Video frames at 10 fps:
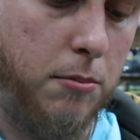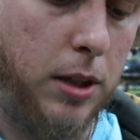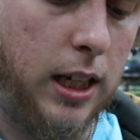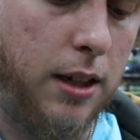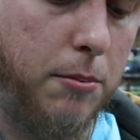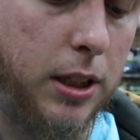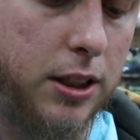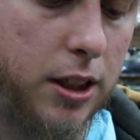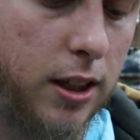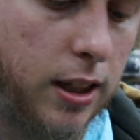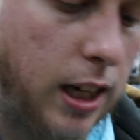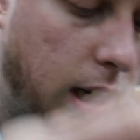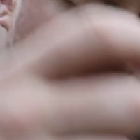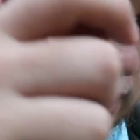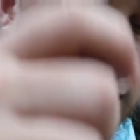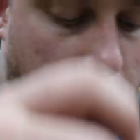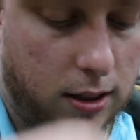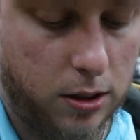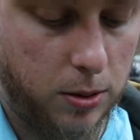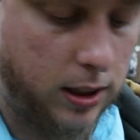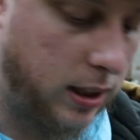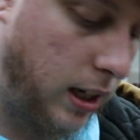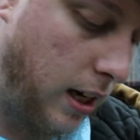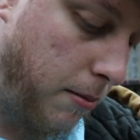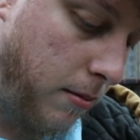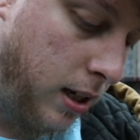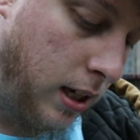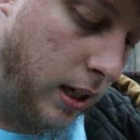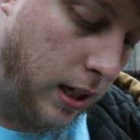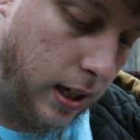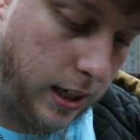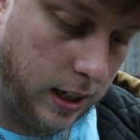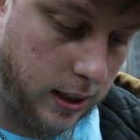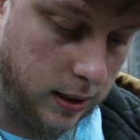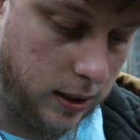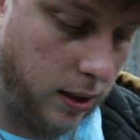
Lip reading: But be sure to not get it all twisted up in